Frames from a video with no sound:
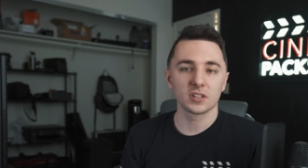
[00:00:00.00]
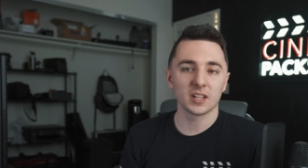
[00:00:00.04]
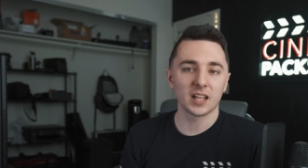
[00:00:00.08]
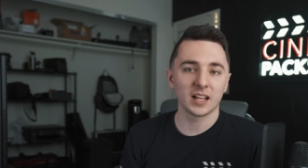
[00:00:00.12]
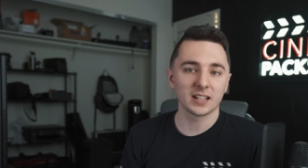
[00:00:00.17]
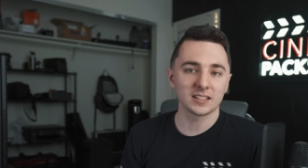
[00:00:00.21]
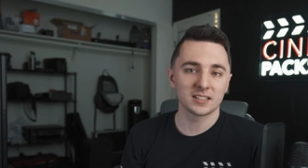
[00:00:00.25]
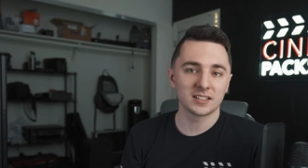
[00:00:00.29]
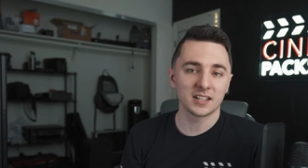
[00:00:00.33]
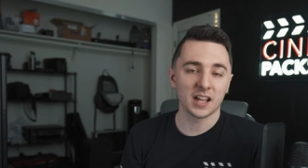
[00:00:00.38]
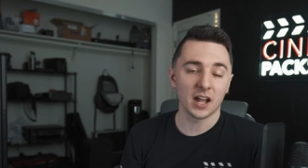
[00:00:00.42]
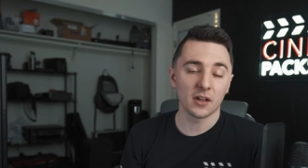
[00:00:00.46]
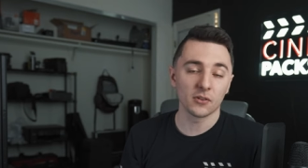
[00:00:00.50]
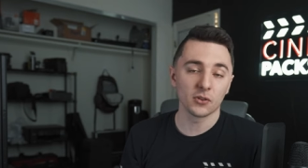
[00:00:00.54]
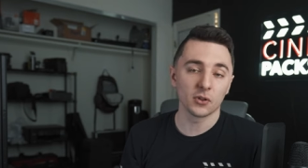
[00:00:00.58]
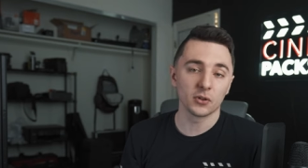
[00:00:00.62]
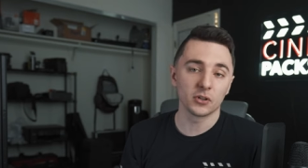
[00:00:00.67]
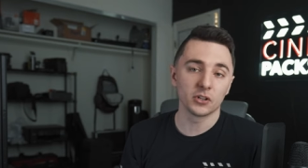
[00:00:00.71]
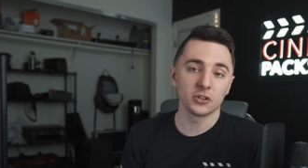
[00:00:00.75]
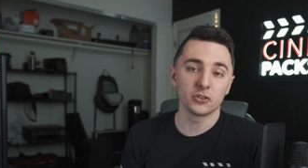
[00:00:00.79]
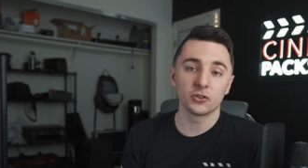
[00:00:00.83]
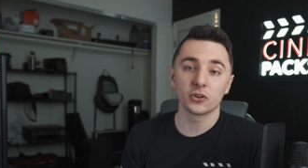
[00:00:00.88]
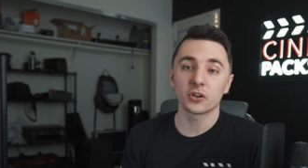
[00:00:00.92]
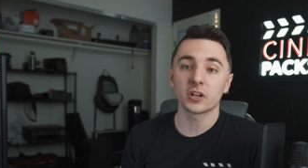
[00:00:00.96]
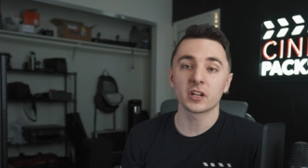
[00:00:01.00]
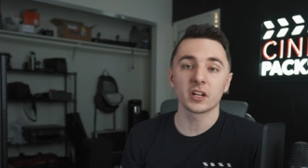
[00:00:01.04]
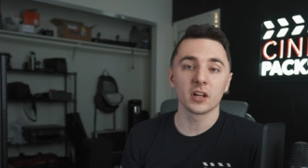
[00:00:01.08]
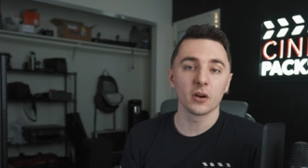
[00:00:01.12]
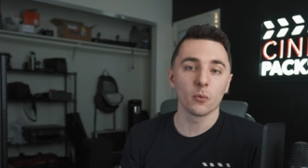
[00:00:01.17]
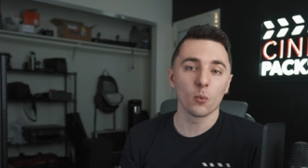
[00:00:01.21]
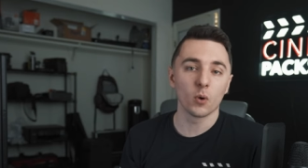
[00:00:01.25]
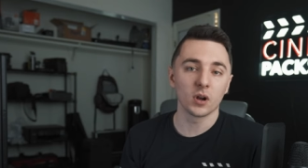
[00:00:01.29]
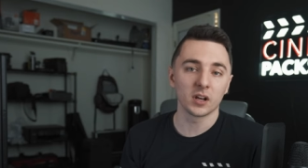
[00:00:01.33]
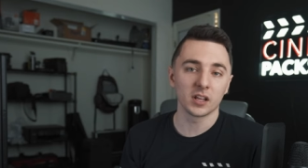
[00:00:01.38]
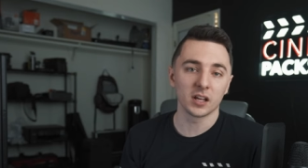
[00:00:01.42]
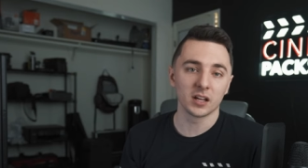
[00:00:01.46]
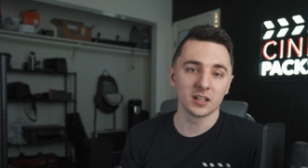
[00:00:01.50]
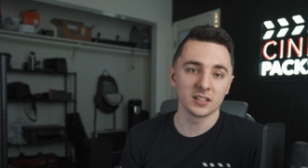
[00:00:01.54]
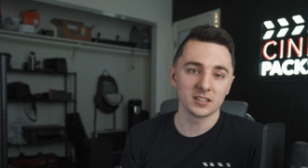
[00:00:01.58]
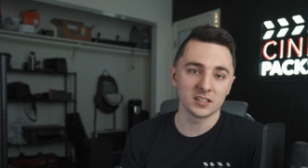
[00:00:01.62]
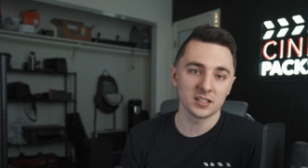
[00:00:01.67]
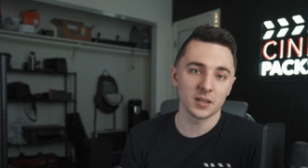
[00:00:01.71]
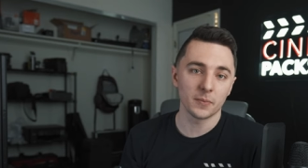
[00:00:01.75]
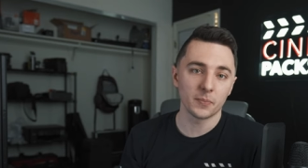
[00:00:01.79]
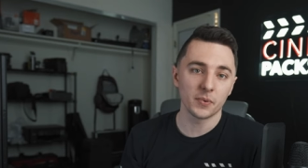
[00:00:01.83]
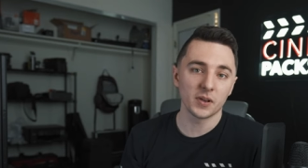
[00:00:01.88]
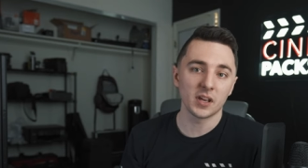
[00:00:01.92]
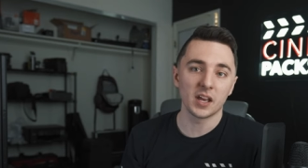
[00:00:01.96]
that's downloaded, you're gonna wanna
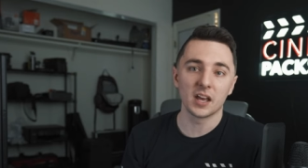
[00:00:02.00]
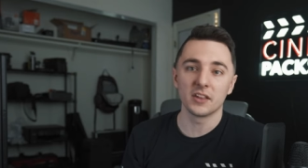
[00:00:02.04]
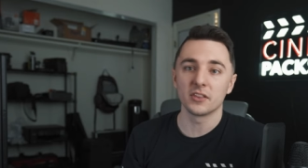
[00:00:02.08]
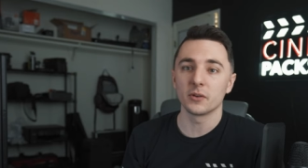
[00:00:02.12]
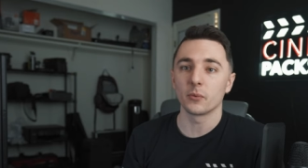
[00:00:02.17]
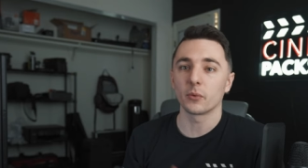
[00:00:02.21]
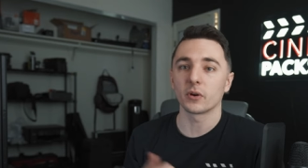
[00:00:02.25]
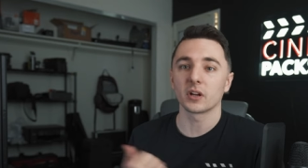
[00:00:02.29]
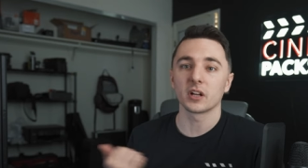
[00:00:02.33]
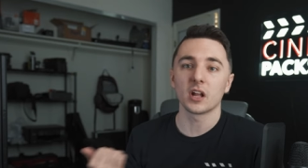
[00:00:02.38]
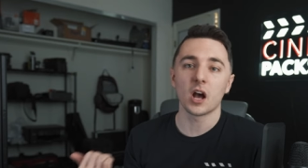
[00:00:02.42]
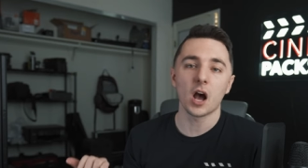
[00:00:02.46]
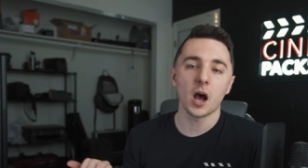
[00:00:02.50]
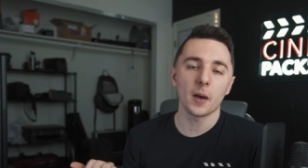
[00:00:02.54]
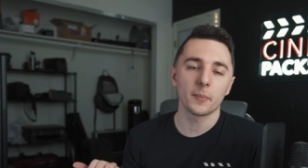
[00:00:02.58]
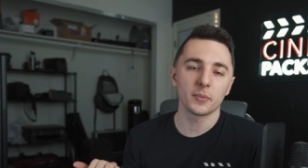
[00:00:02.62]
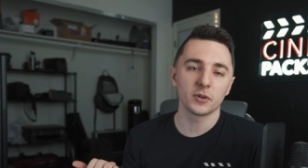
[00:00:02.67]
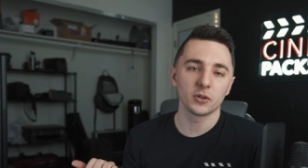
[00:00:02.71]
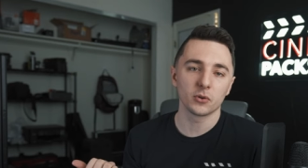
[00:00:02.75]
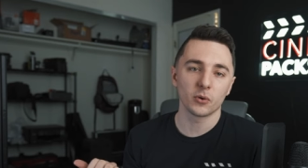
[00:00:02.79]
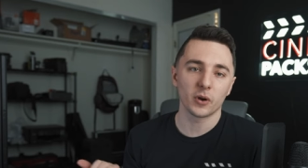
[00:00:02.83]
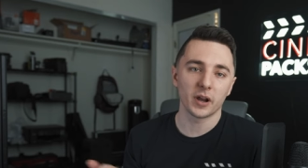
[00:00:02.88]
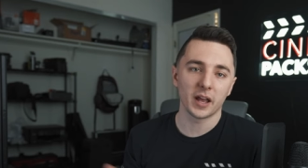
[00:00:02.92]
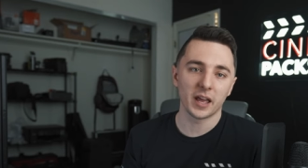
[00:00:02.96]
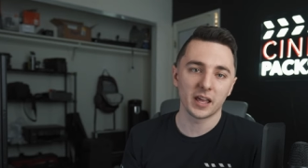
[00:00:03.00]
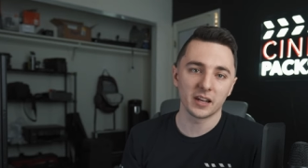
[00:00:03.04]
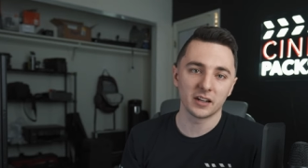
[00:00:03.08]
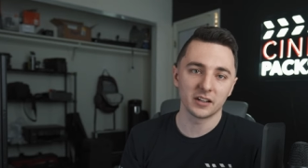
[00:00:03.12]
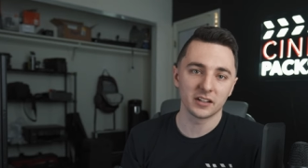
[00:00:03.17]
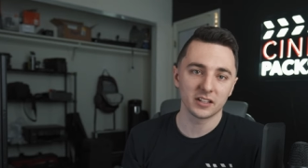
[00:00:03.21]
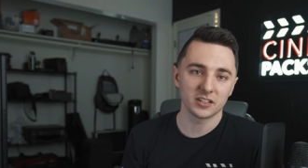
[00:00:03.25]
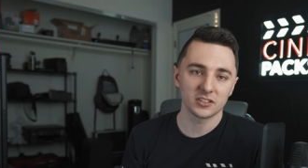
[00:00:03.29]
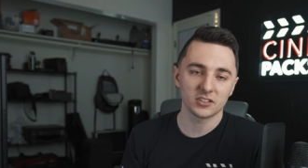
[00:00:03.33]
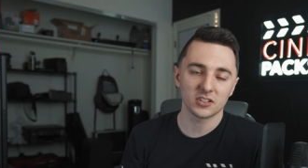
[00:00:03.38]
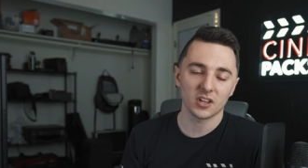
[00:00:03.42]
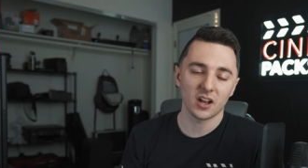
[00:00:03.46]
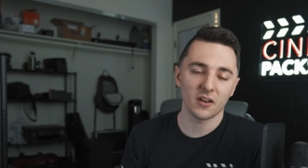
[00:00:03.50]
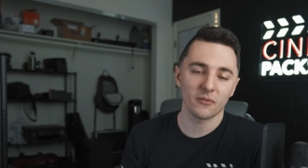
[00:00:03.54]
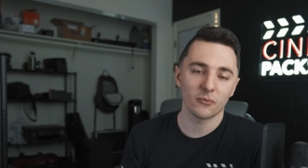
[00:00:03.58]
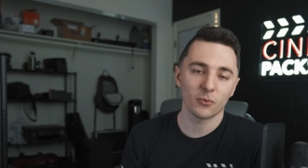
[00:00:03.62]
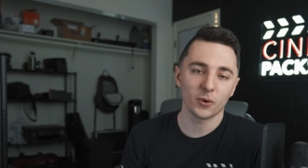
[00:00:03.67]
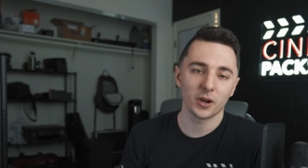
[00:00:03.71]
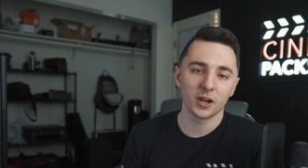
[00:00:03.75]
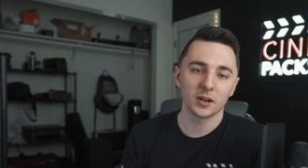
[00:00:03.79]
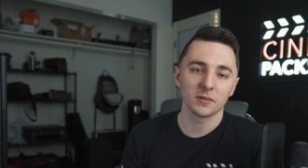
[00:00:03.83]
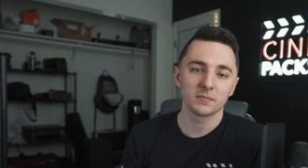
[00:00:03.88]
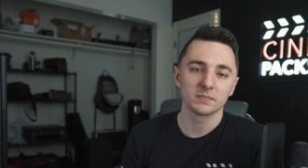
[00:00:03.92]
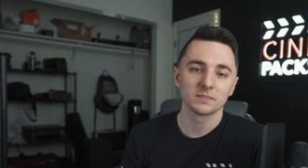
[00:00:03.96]
unzip it, and then we're gonna hop into our editing
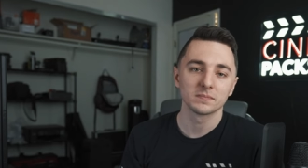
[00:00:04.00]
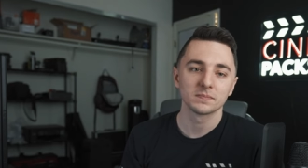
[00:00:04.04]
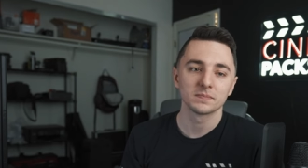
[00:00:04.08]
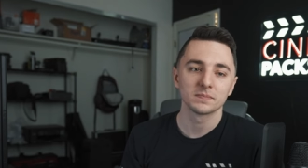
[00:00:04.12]
software.